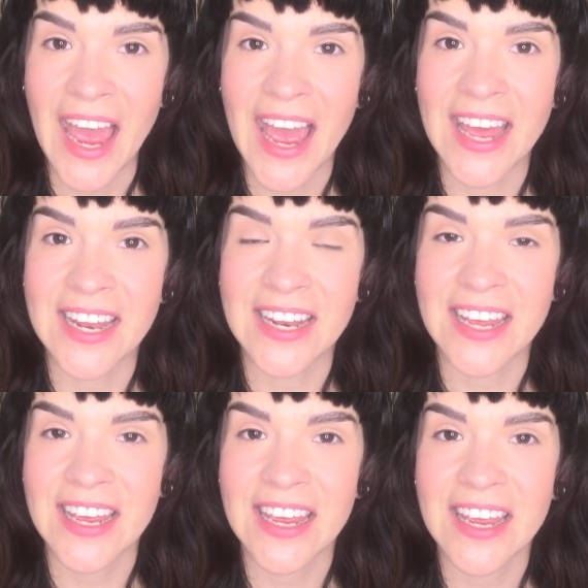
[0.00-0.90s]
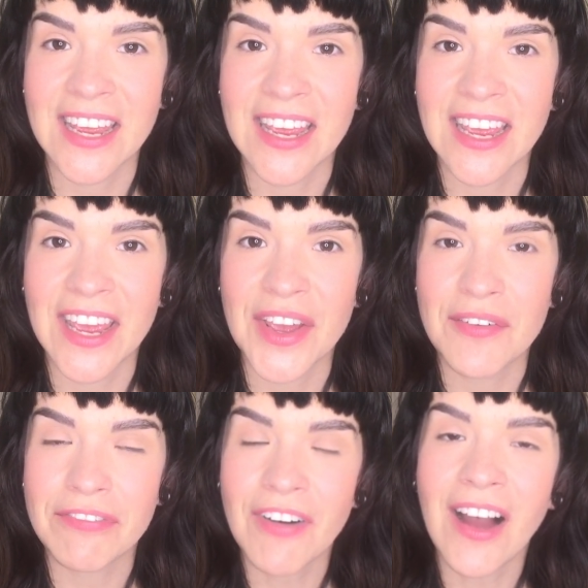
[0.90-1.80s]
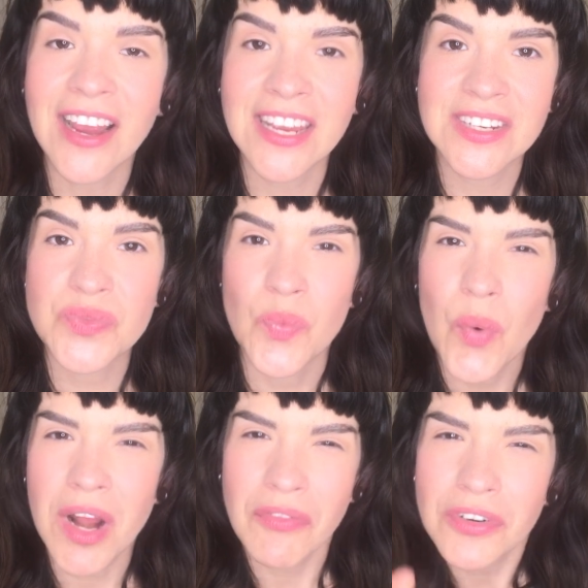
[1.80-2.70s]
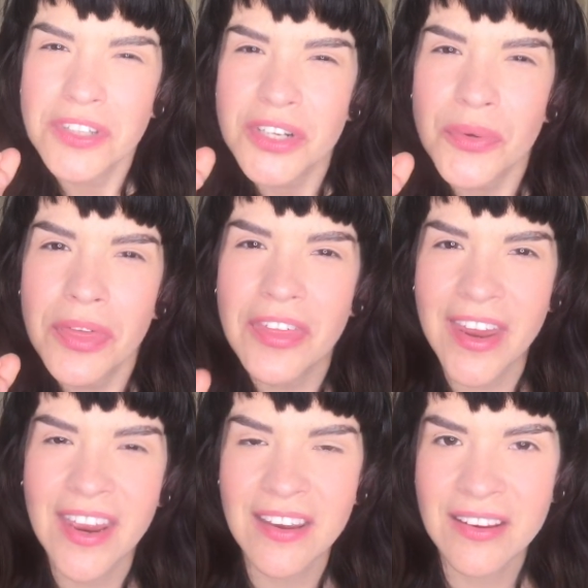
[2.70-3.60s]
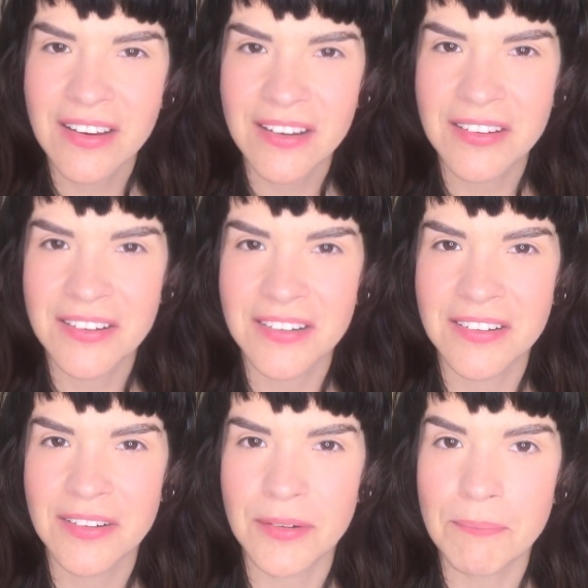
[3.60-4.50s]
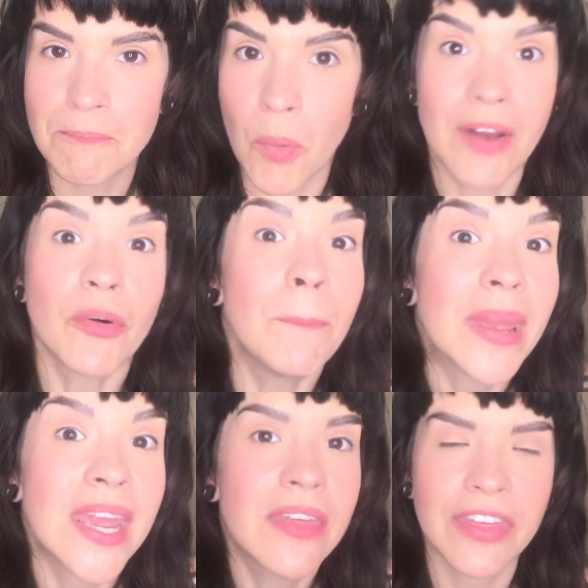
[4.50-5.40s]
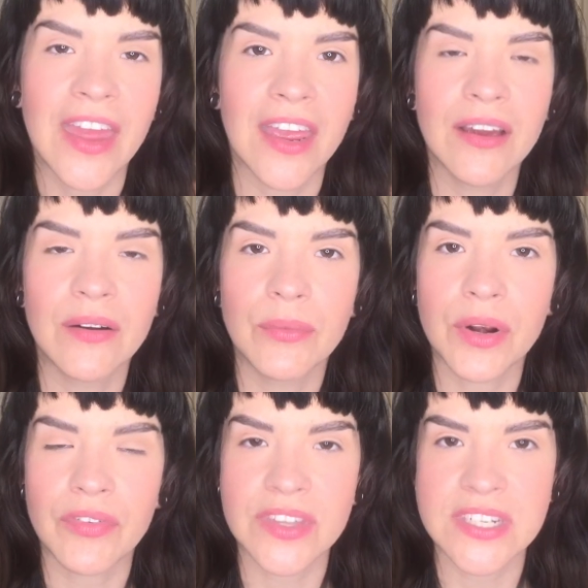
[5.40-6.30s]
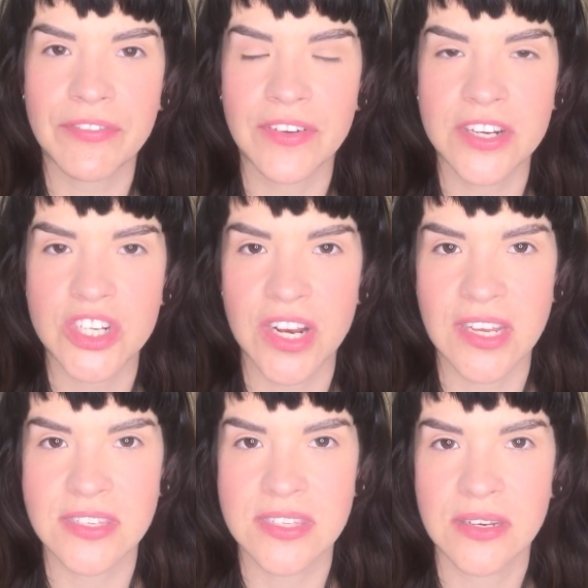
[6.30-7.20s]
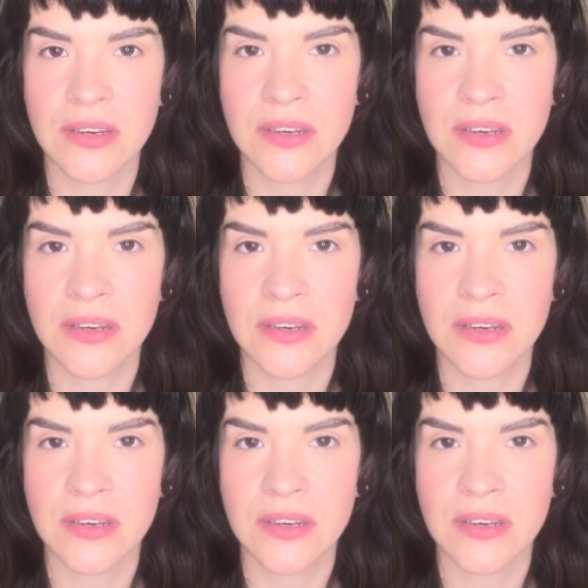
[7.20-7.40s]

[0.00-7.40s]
and find whatever little thing, whatever big thing, whatever the definition is,